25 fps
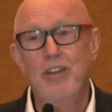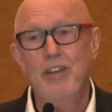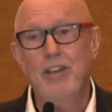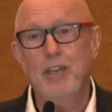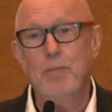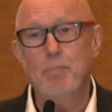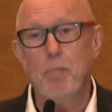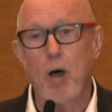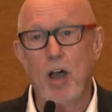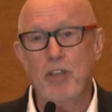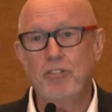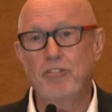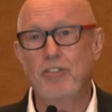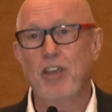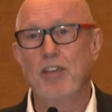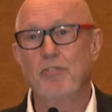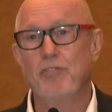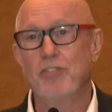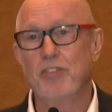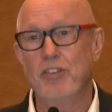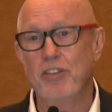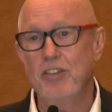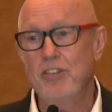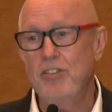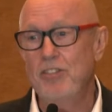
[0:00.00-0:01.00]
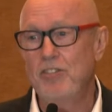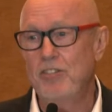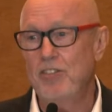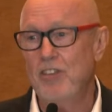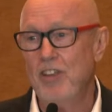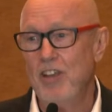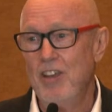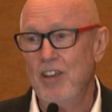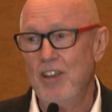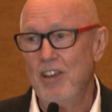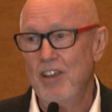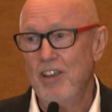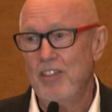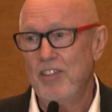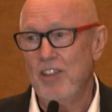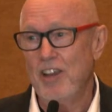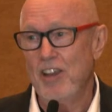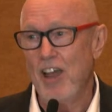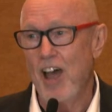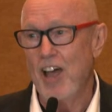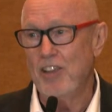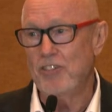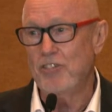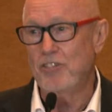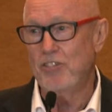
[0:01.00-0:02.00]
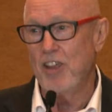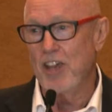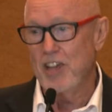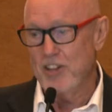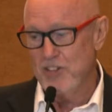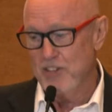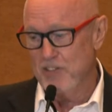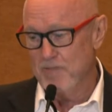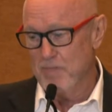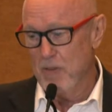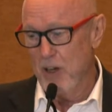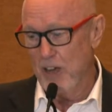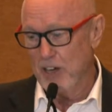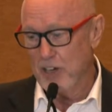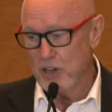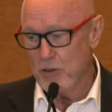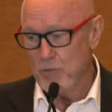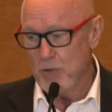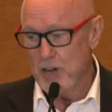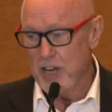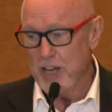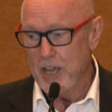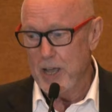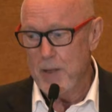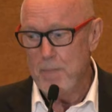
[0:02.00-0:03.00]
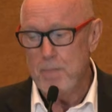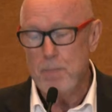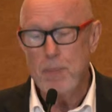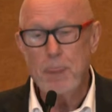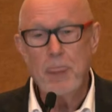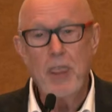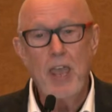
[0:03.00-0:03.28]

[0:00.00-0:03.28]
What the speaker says: in my 70s, the last stage of my career.